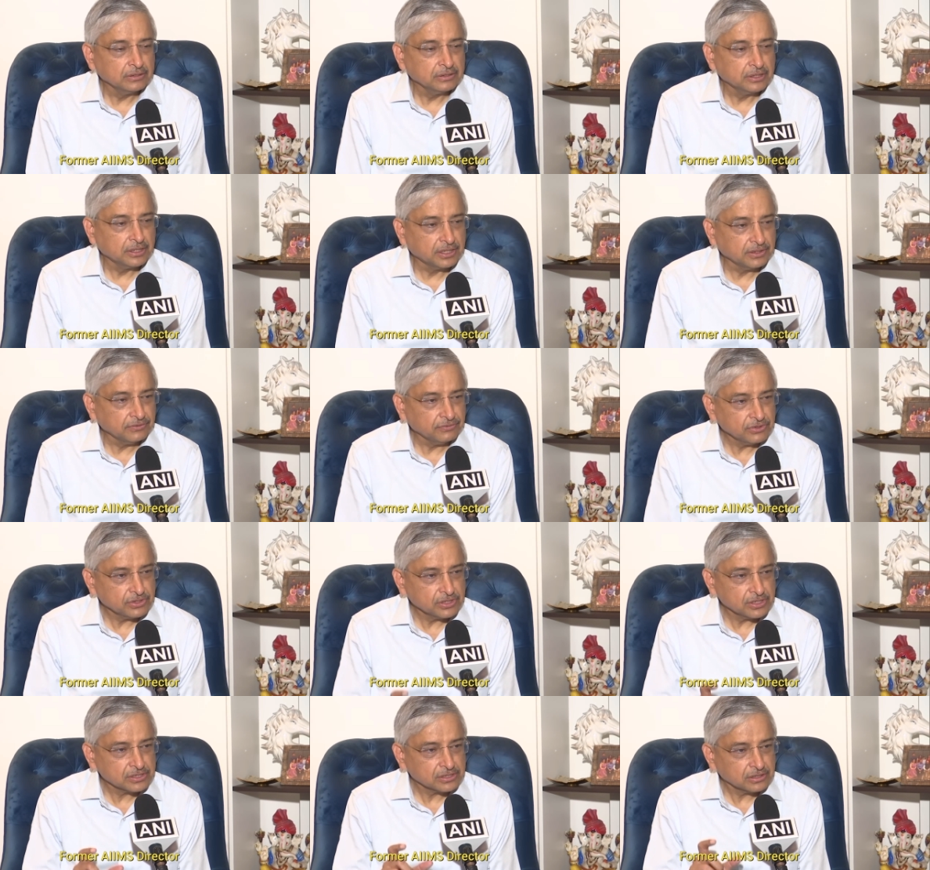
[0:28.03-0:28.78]
that
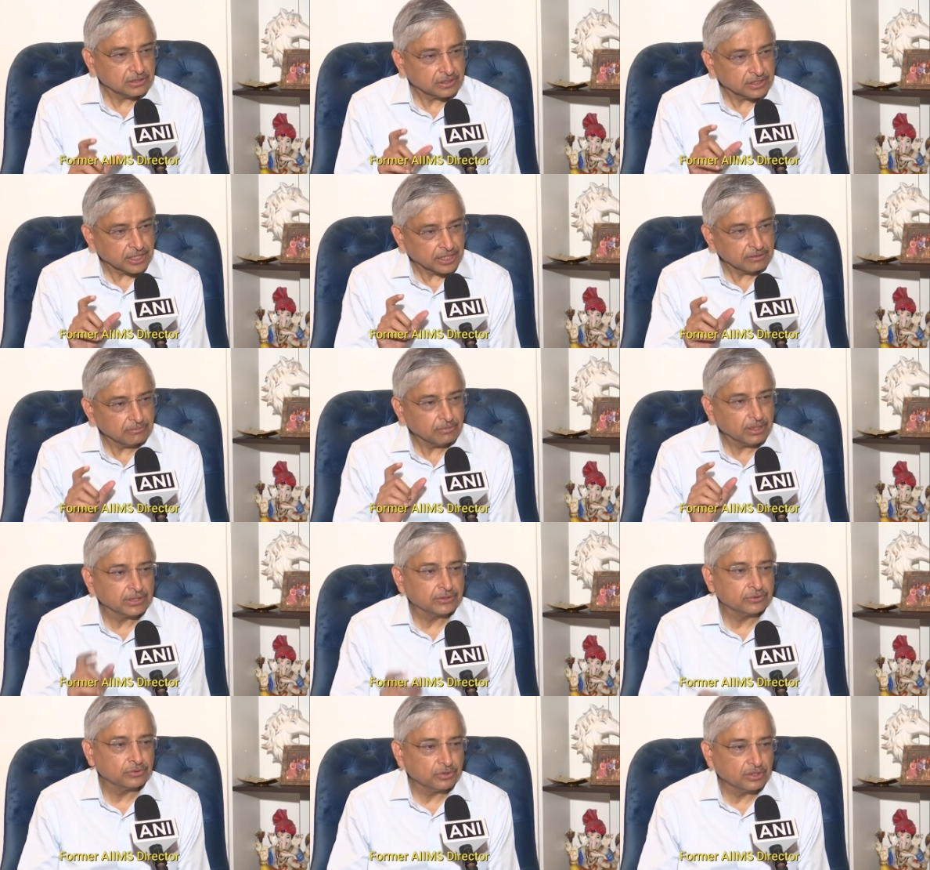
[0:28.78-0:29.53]
even just a 10
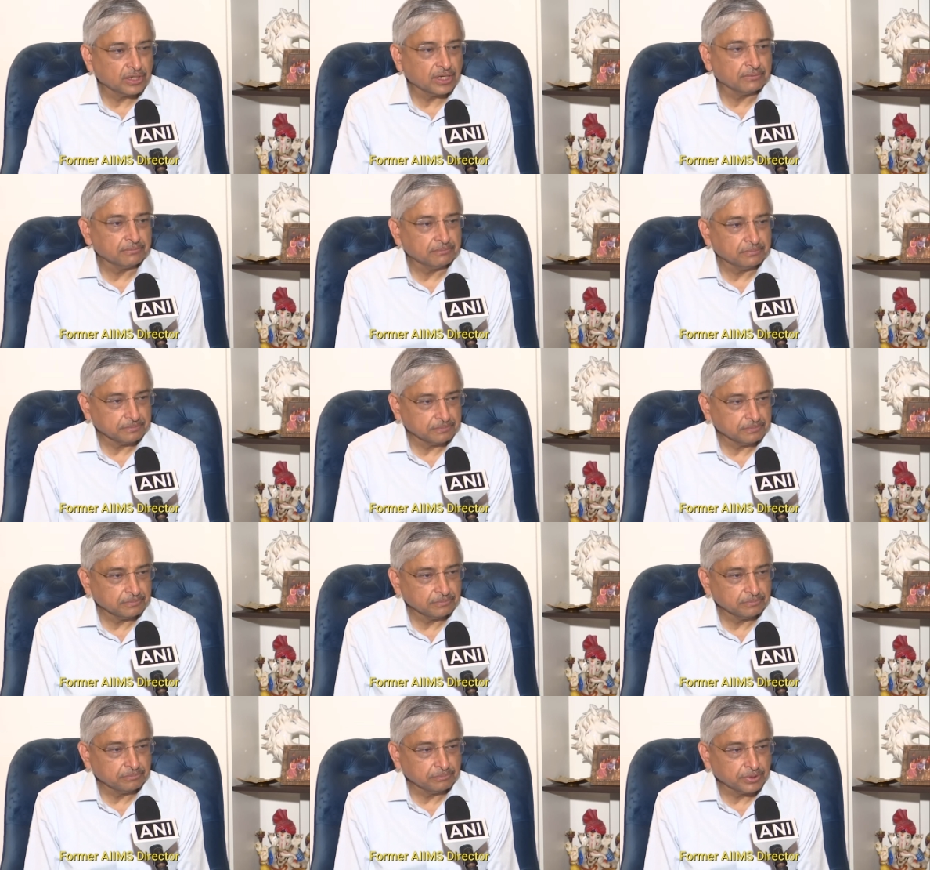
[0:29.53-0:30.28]
microgram
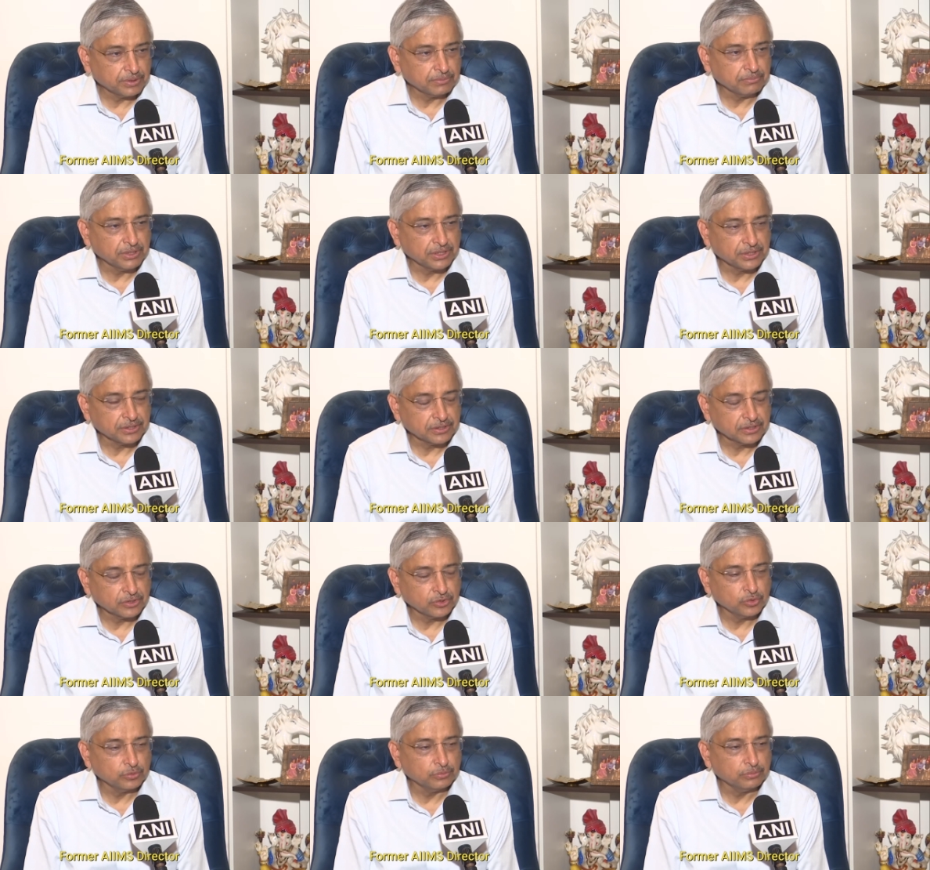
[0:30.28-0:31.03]
per meter
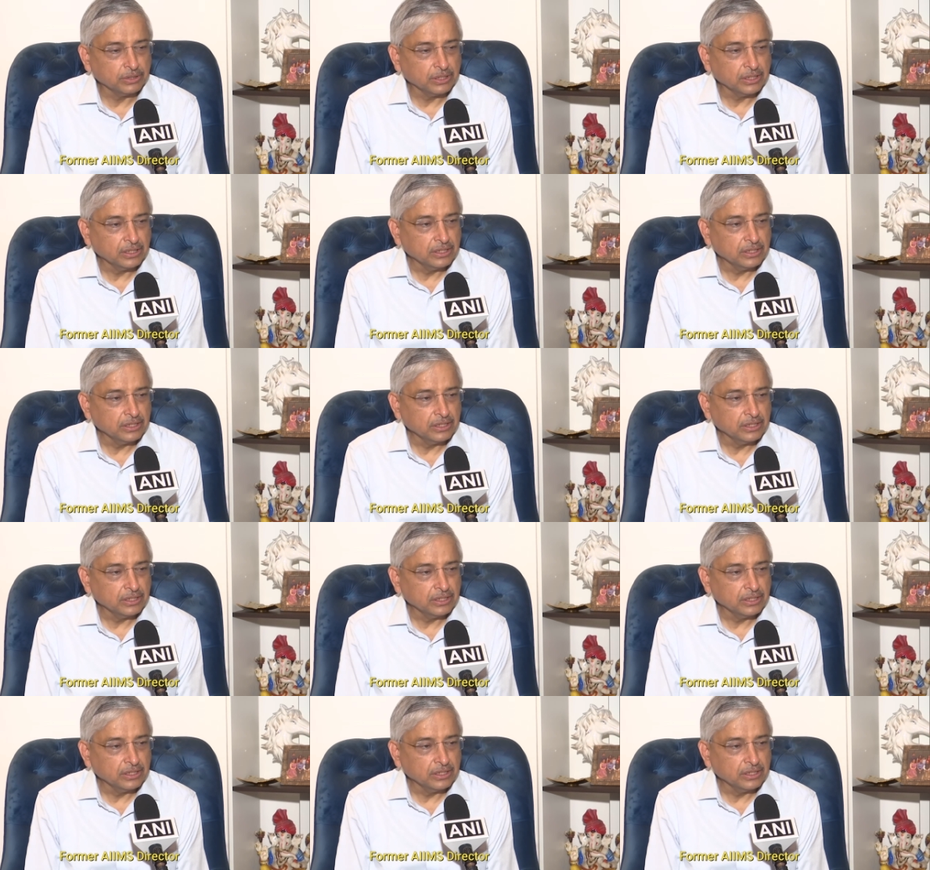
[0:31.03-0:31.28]
cube